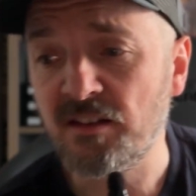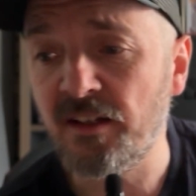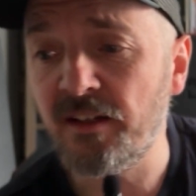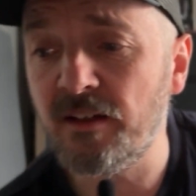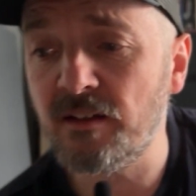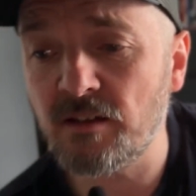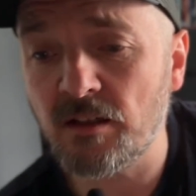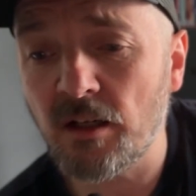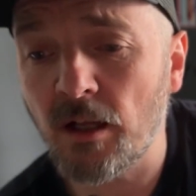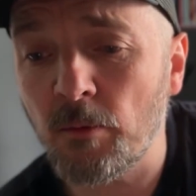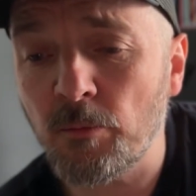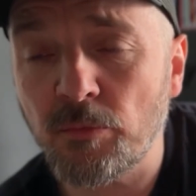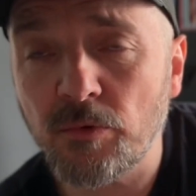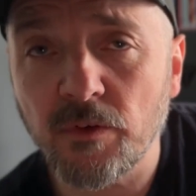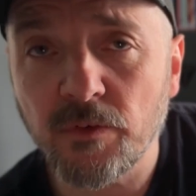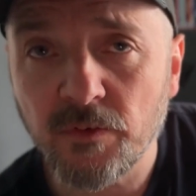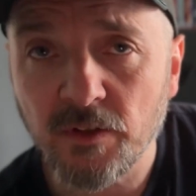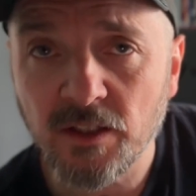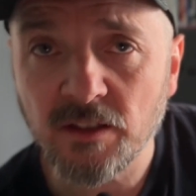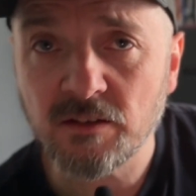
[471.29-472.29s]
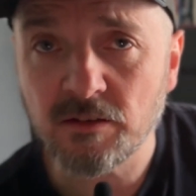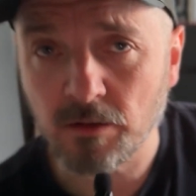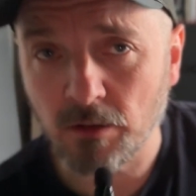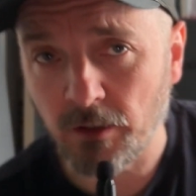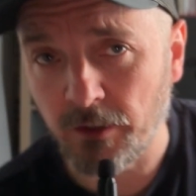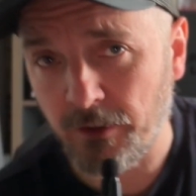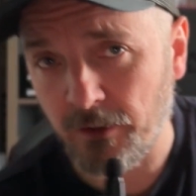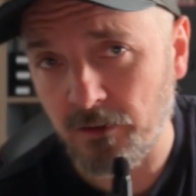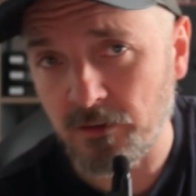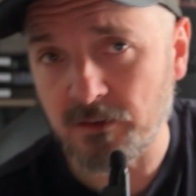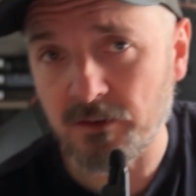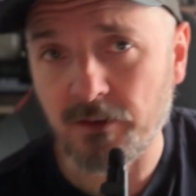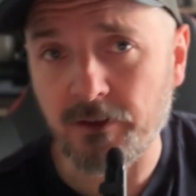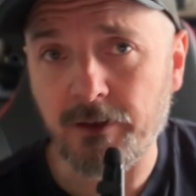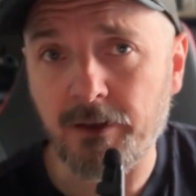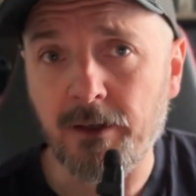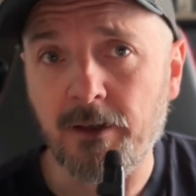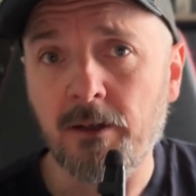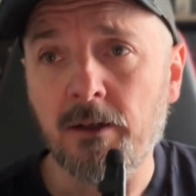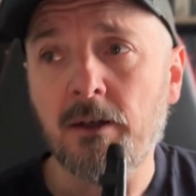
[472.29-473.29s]
Now, there's a number of things tied into
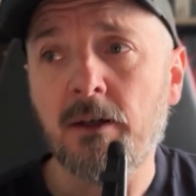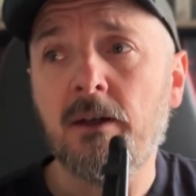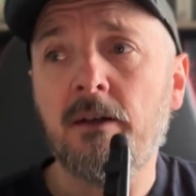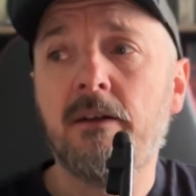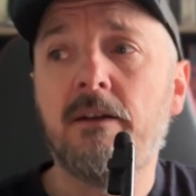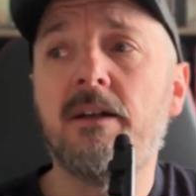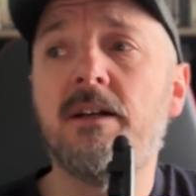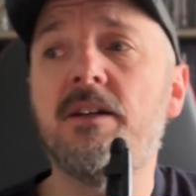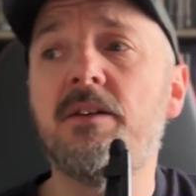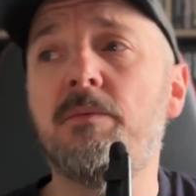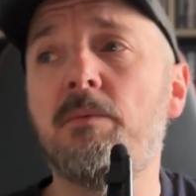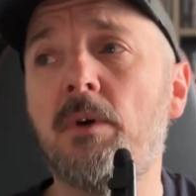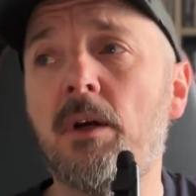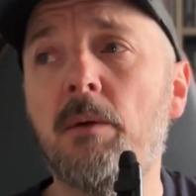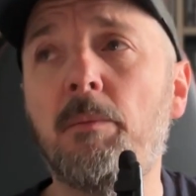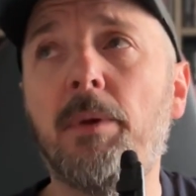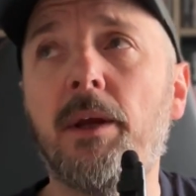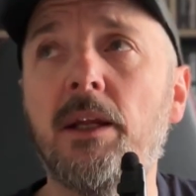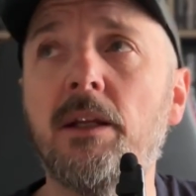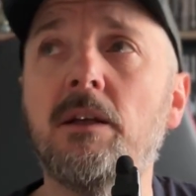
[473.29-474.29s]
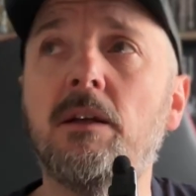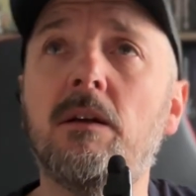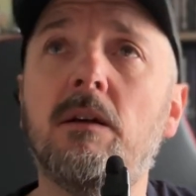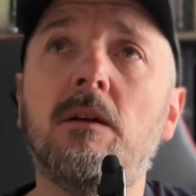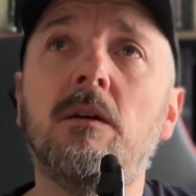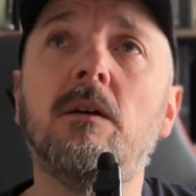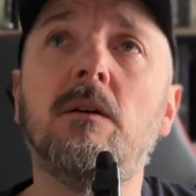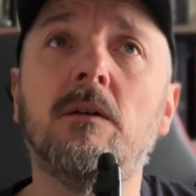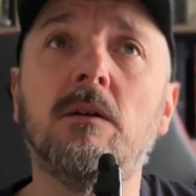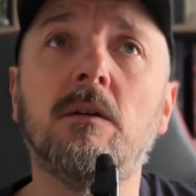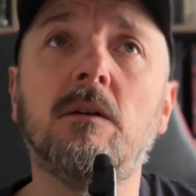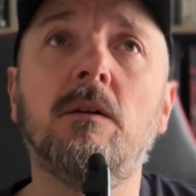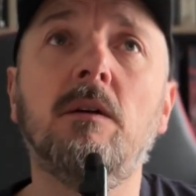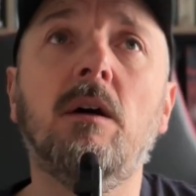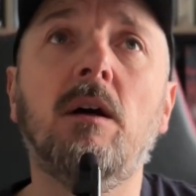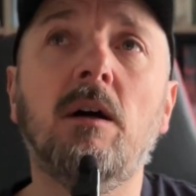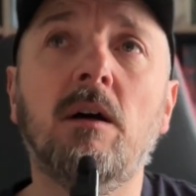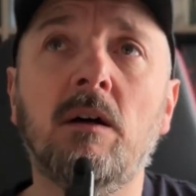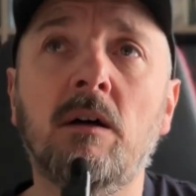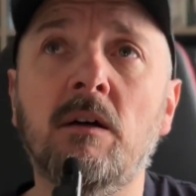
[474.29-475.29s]
that. There's my opinion on
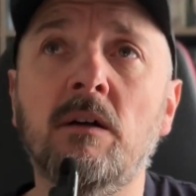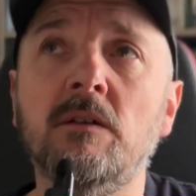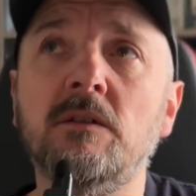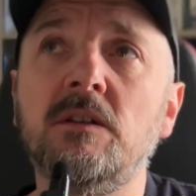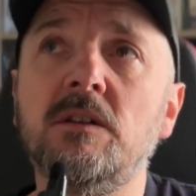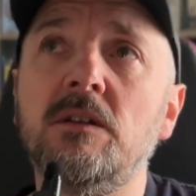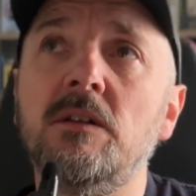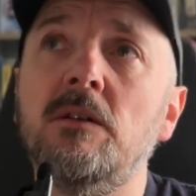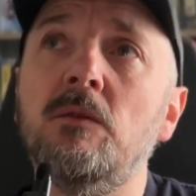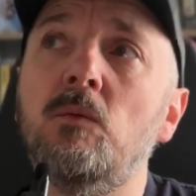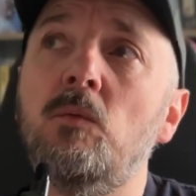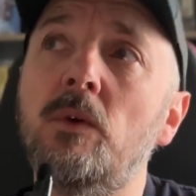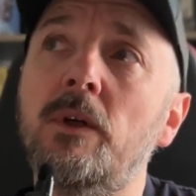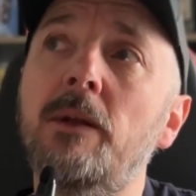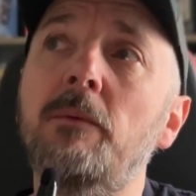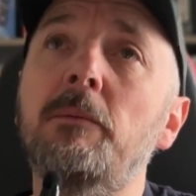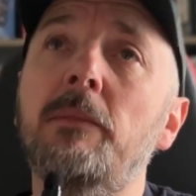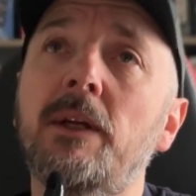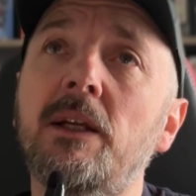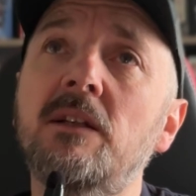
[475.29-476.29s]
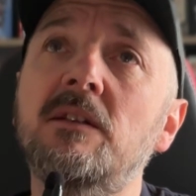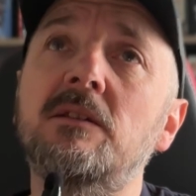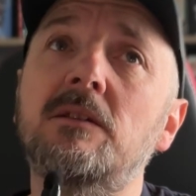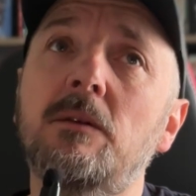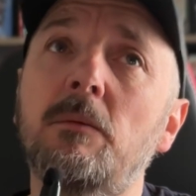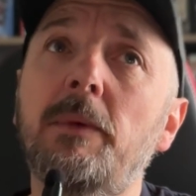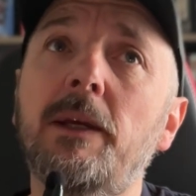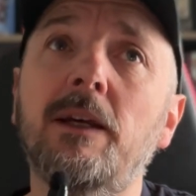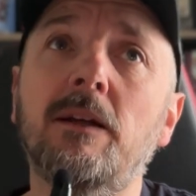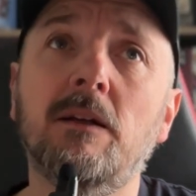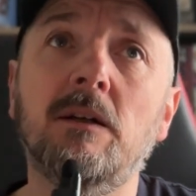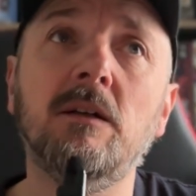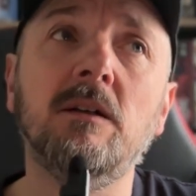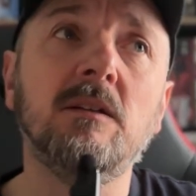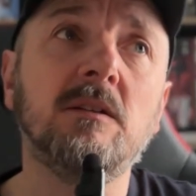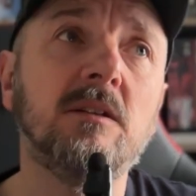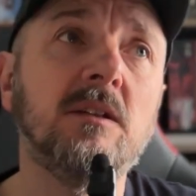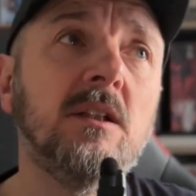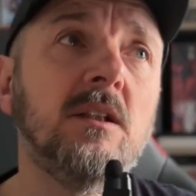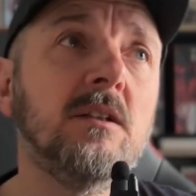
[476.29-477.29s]
art, what it means to be an
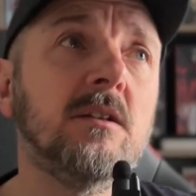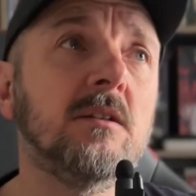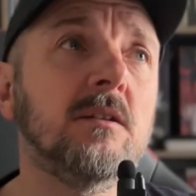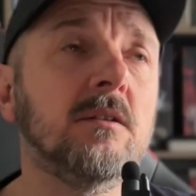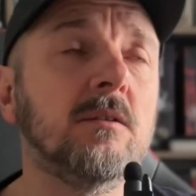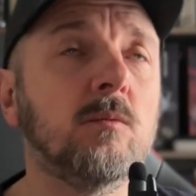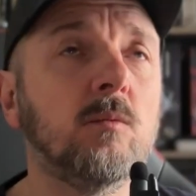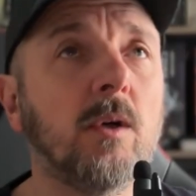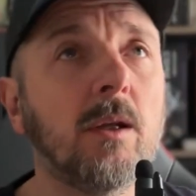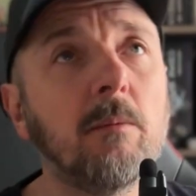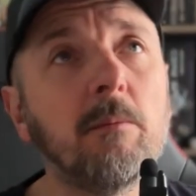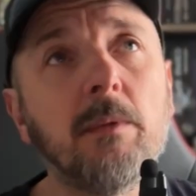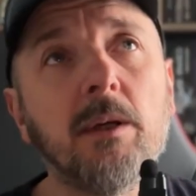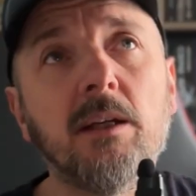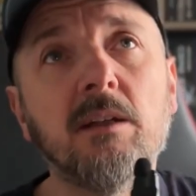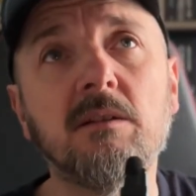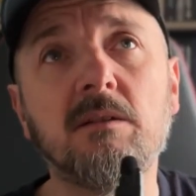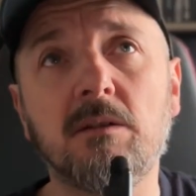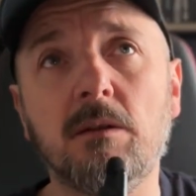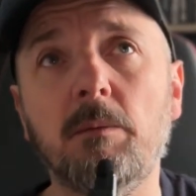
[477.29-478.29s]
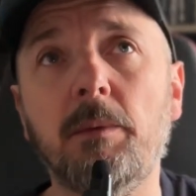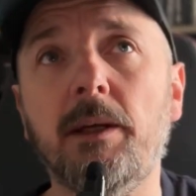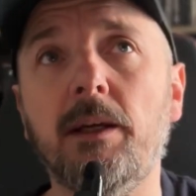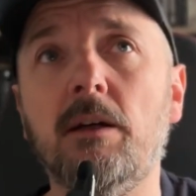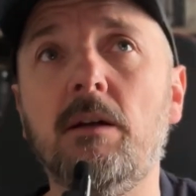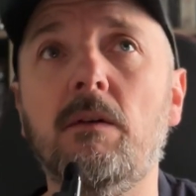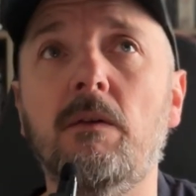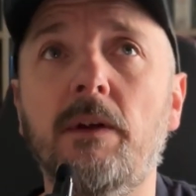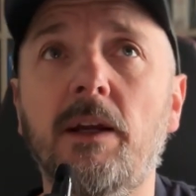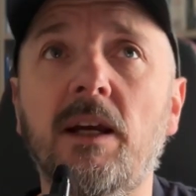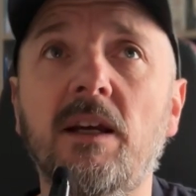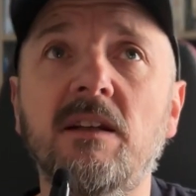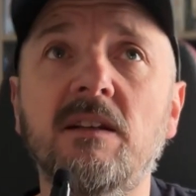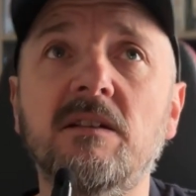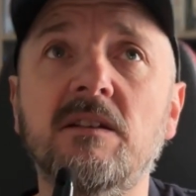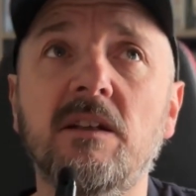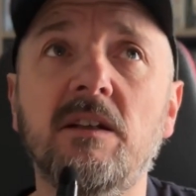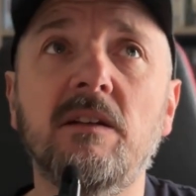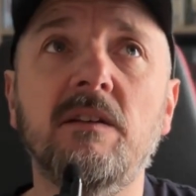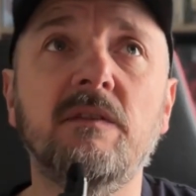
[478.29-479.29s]
artist, what it means to be a
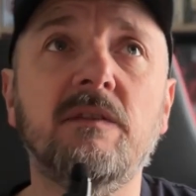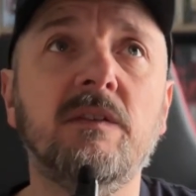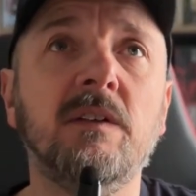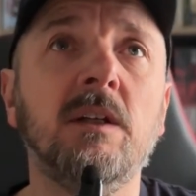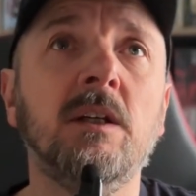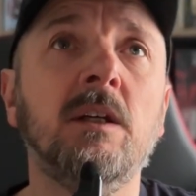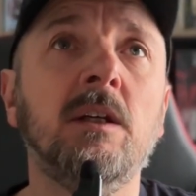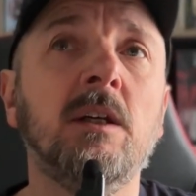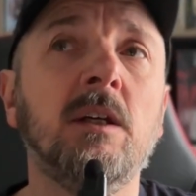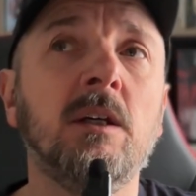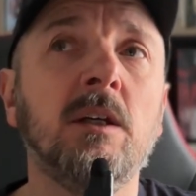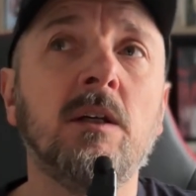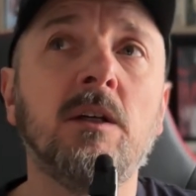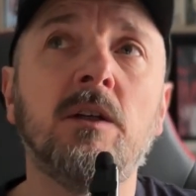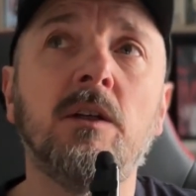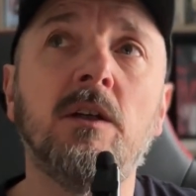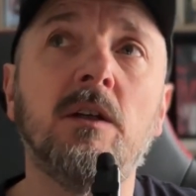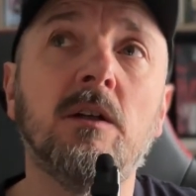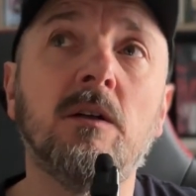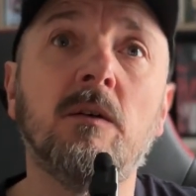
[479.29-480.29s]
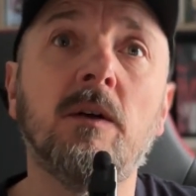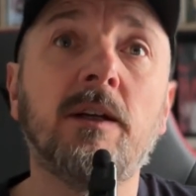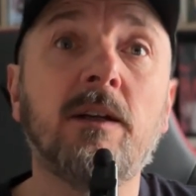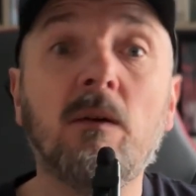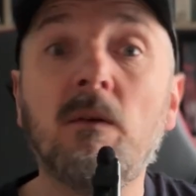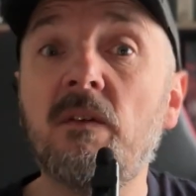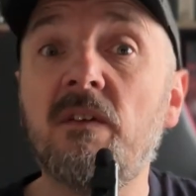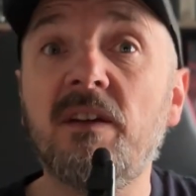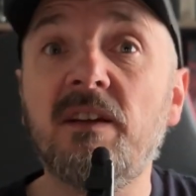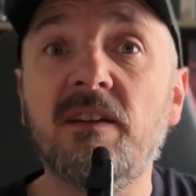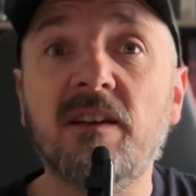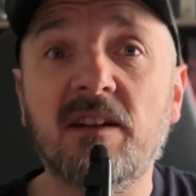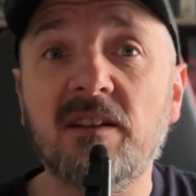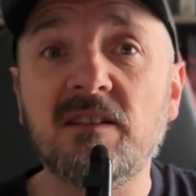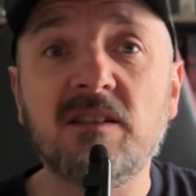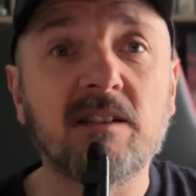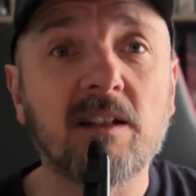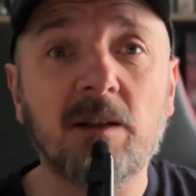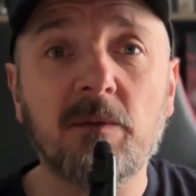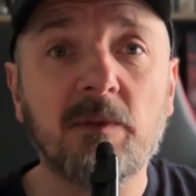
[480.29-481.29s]
creative. I don't think they're the
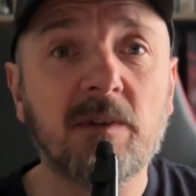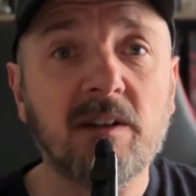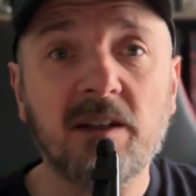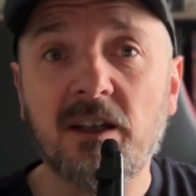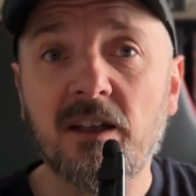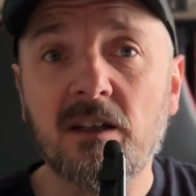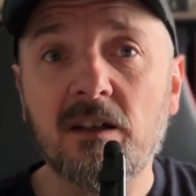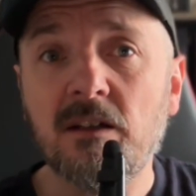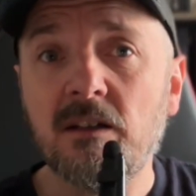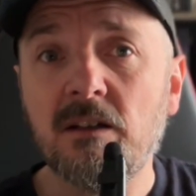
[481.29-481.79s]
same thing.